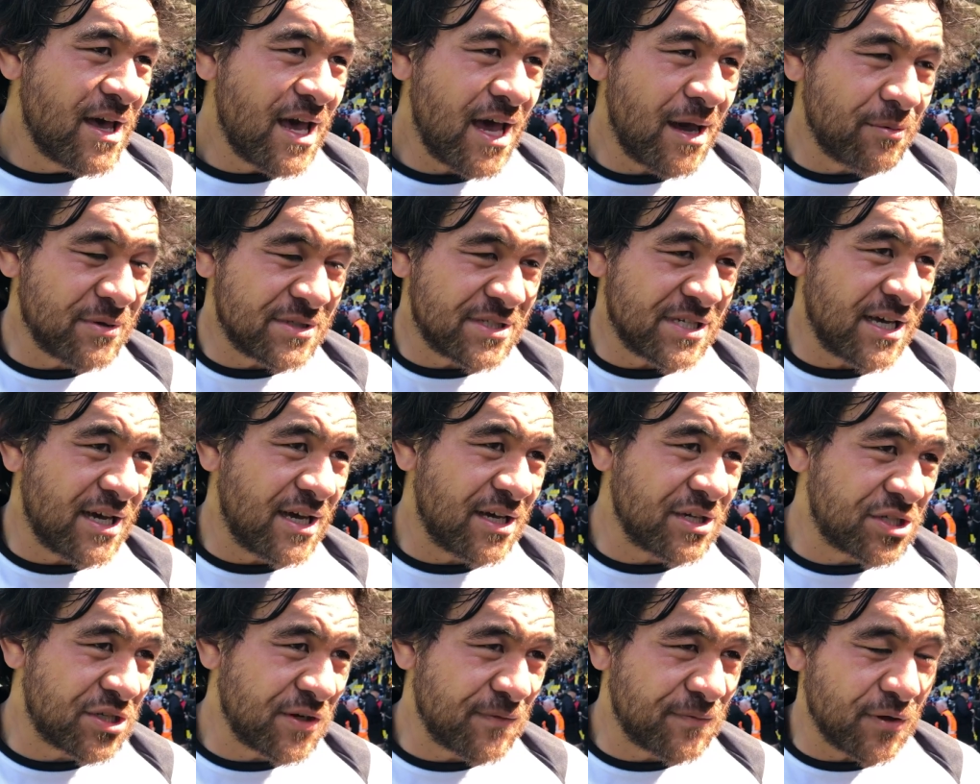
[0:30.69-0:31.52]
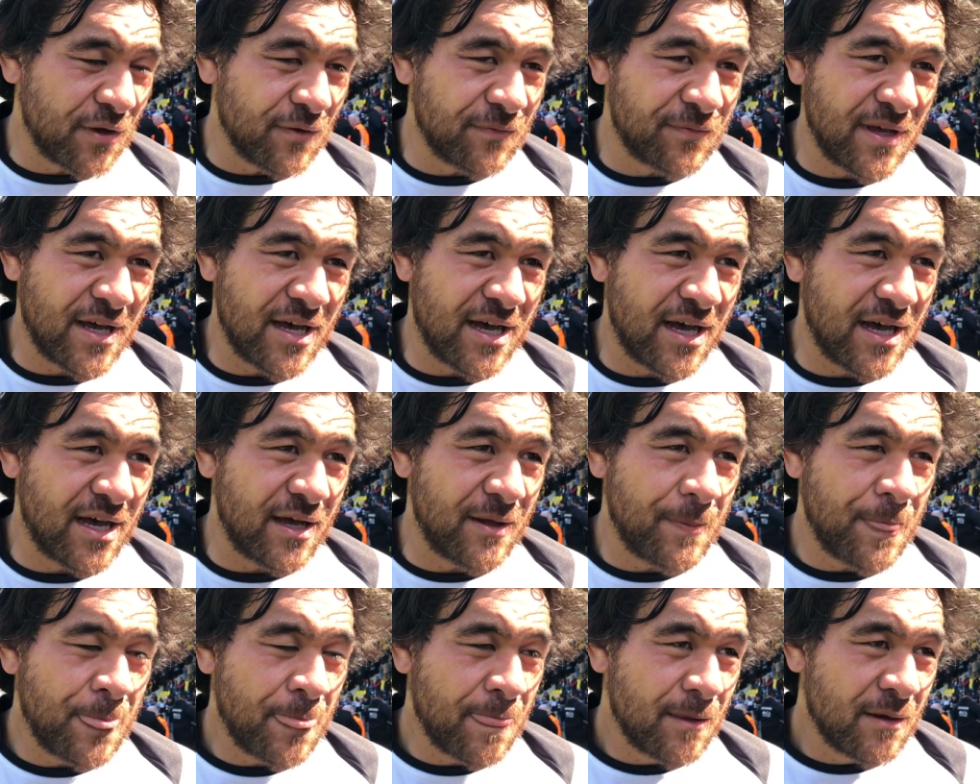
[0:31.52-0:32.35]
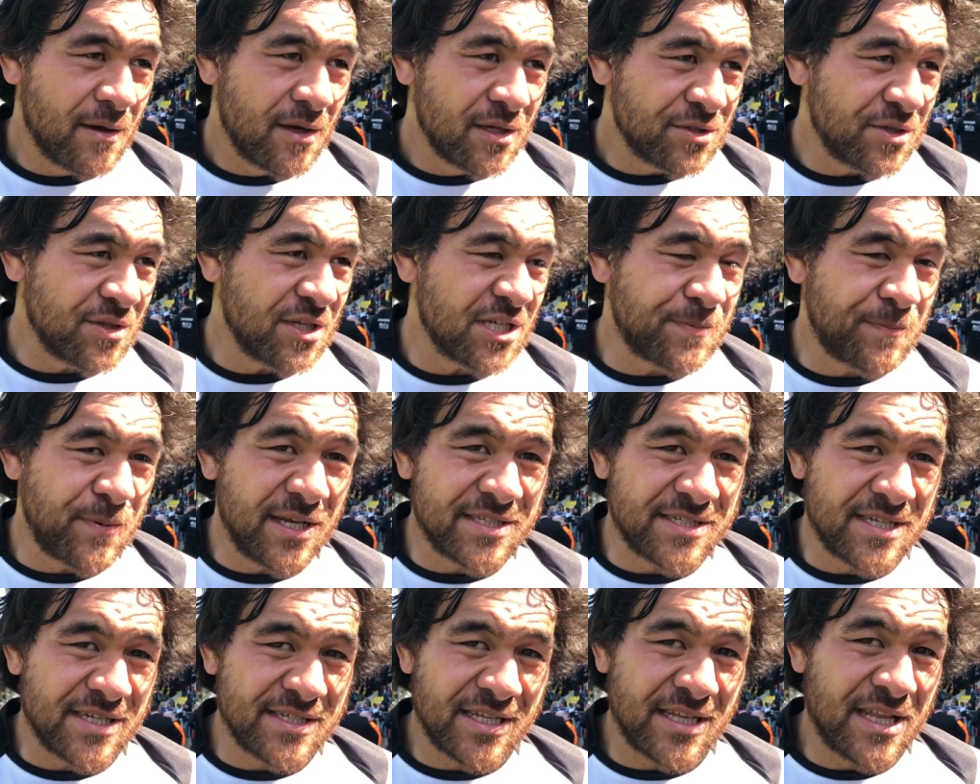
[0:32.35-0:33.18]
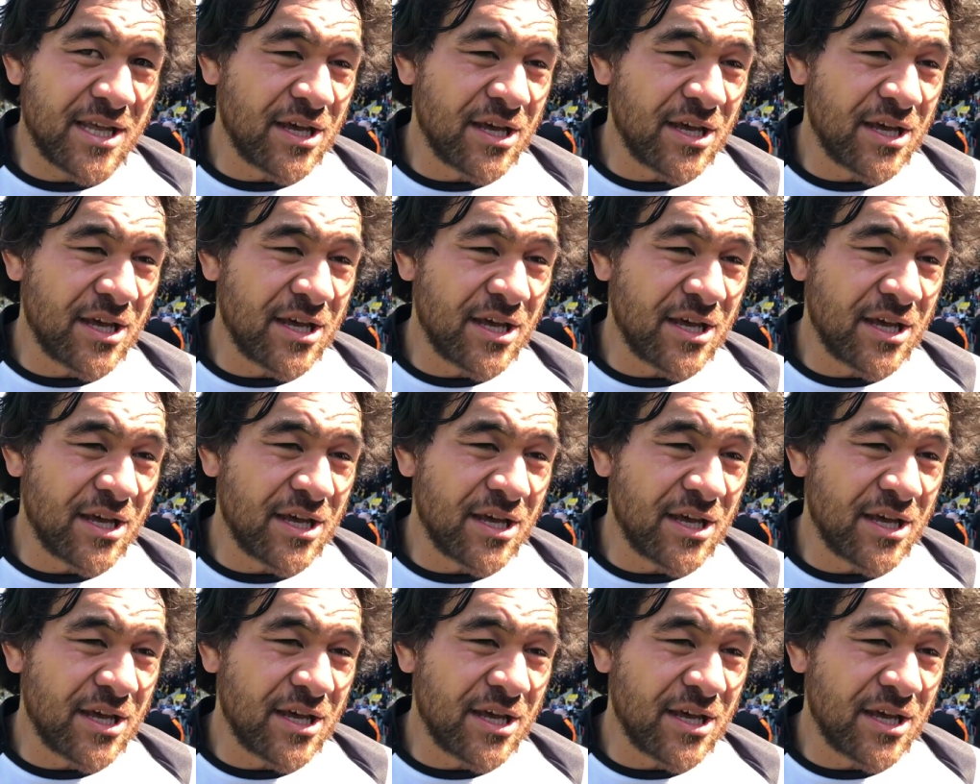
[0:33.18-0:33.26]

able to shift off to their speedsters,